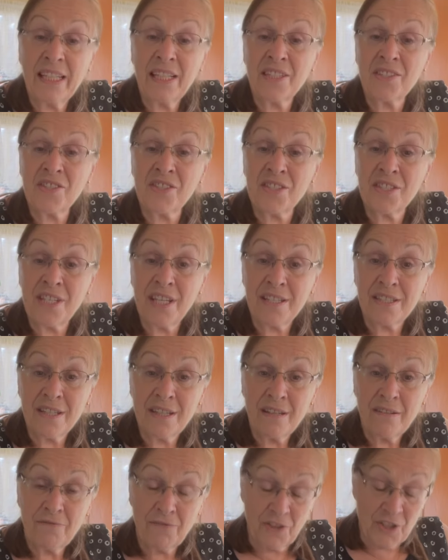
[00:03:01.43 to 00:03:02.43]
it sit
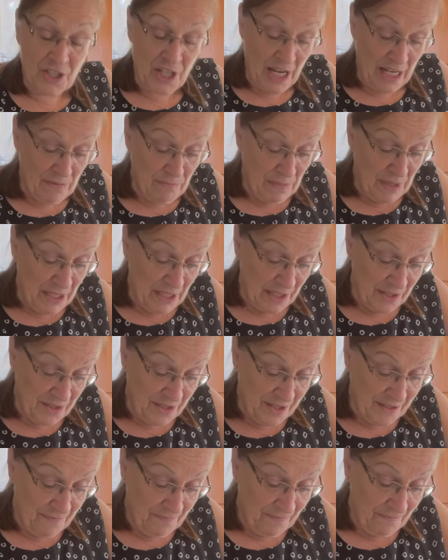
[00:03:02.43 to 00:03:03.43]
for 10
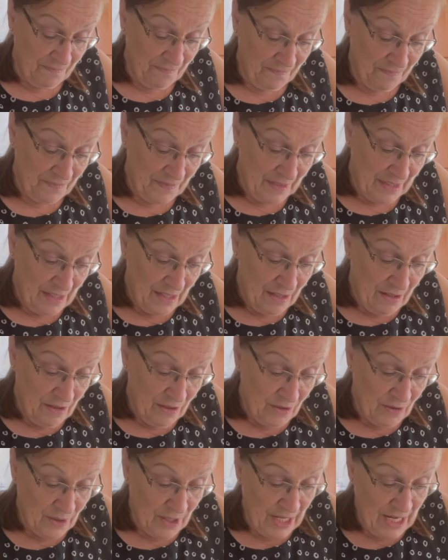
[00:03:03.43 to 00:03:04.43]
minutes.
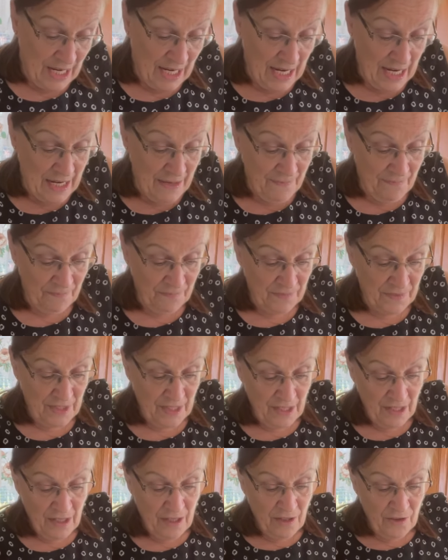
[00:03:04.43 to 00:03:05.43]
Okay,
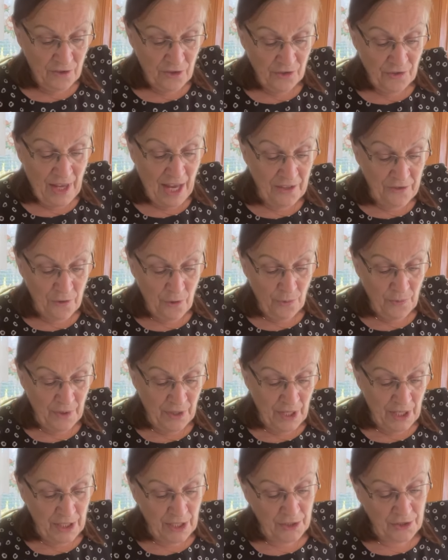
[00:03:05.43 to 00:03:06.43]
so that's what we're
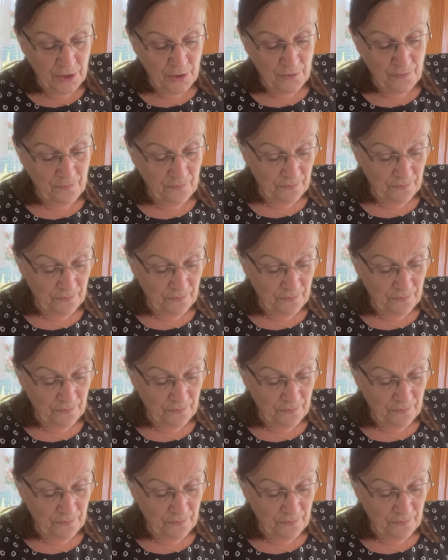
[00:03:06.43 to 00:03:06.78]
going to do.